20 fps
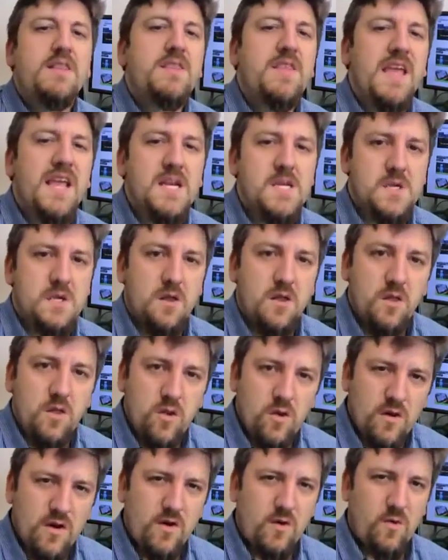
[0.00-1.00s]
Things
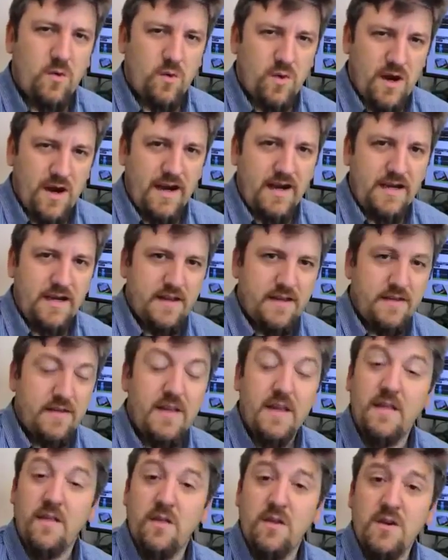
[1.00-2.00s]
look right,
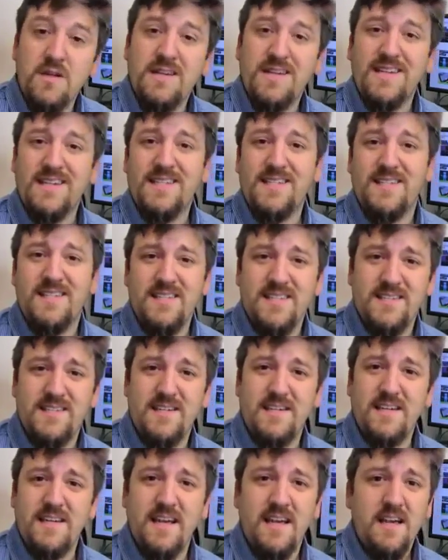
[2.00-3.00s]
they look
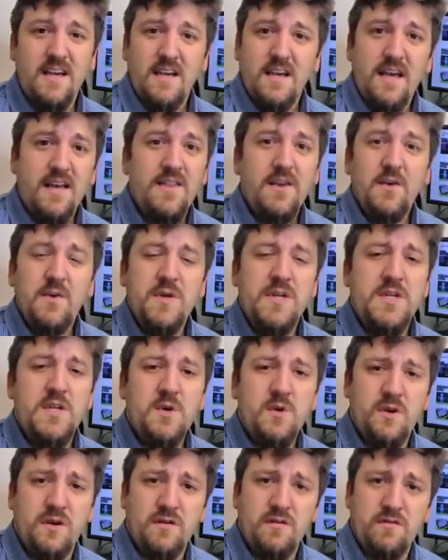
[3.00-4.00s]
consistent, and they're
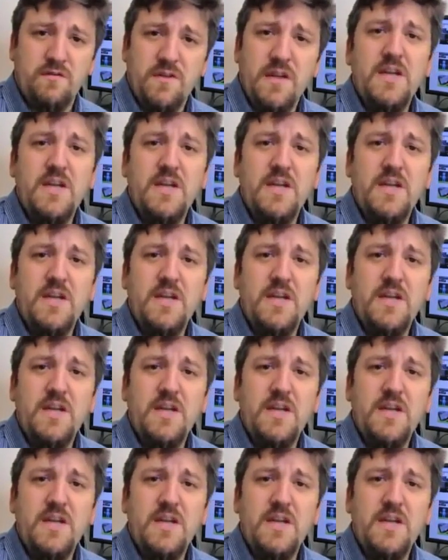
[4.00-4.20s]
intuitive.